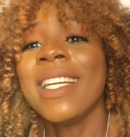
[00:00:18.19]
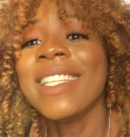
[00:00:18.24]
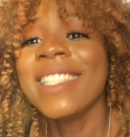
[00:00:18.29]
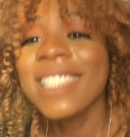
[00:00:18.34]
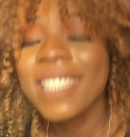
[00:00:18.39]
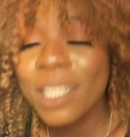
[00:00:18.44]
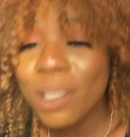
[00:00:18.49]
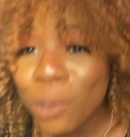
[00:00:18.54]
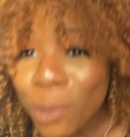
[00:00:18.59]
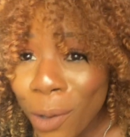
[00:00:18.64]

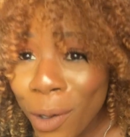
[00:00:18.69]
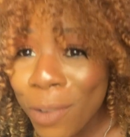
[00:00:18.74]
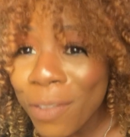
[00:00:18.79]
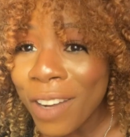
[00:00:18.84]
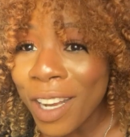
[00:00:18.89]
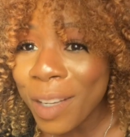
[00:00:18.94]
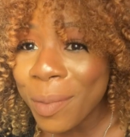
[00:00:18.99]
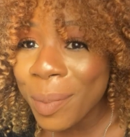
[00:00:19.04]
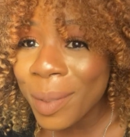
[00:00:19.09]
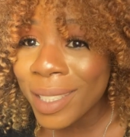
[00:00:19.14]
The love
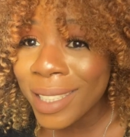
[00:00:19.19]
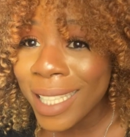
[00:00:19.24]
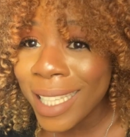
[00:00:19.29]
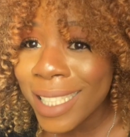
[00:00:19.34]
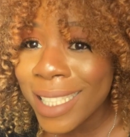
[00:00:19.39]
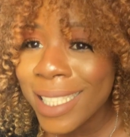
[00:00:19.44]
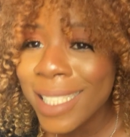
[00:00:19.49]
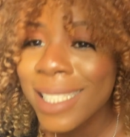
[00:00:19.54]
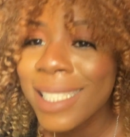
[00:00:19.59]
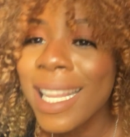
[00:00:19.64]
I've been
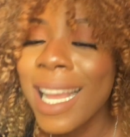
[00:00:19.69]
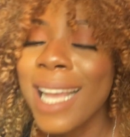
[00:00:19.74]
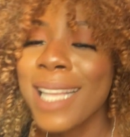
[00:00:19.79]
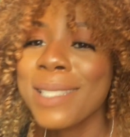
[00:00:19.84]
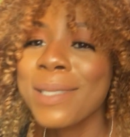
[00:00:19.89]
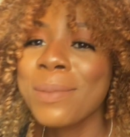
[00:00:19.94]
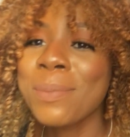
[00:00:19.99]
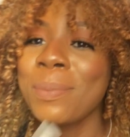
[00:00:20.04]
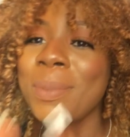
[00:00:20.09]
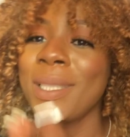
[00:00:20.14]
getting
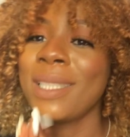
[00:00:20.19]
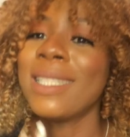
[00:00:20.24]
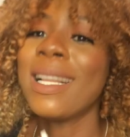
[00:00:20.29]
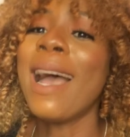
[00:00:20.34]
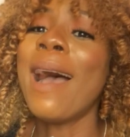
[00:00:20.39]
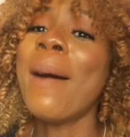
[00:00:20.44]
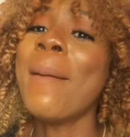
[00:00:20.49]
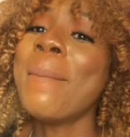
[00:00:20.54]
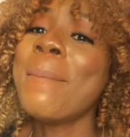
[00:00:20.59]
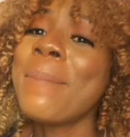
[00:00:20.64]
has been
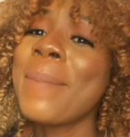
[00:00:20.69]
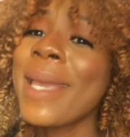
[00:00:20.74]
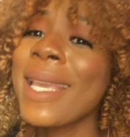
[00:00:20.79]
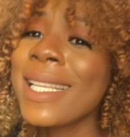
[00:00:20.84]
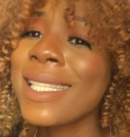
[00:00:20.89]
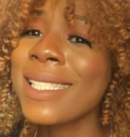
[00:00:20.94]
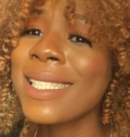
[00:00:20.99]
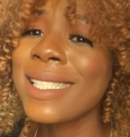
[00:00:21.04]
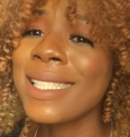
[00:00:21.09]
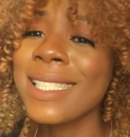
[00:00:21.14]

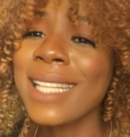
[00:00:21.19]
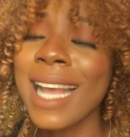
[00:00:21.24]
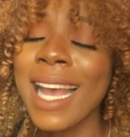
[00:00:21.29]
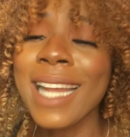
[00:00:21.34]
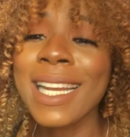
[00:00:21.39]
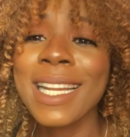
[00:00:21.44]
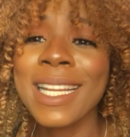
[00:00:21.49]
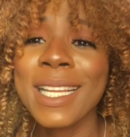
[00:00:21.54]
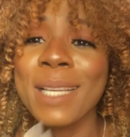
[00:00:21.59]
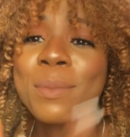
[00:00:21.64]
amazing
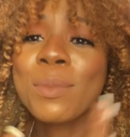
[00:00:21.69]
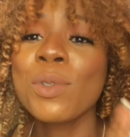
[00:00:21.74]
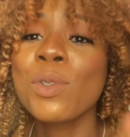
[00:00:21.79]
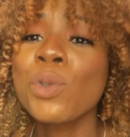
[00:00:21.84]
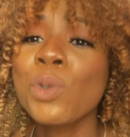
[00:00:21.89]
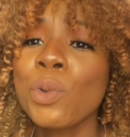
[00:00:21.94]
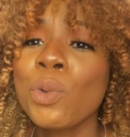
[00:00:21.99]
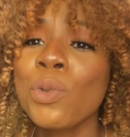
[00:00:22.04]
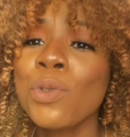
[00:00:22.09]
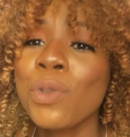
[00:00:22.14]
and I am
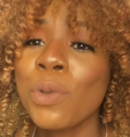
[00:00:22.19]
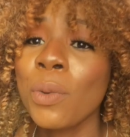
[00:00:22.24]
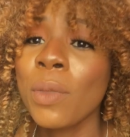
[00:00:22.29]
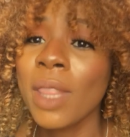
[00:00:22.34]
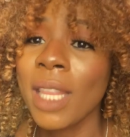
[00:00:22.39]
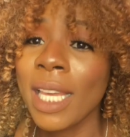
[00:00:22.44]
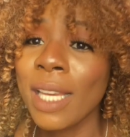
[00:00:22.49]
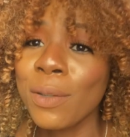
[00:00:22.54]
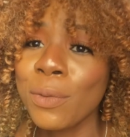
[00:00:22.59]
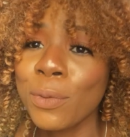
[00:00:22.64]
so
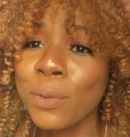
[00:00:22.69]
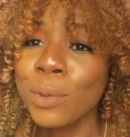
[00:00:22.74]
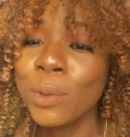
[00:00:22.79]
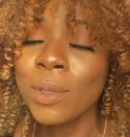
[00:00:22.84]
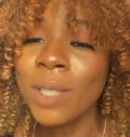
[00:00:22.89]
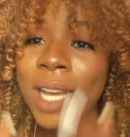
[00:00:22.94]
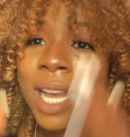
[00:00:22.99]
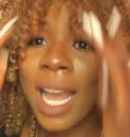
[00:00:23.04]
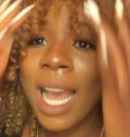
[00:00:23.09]
thankful.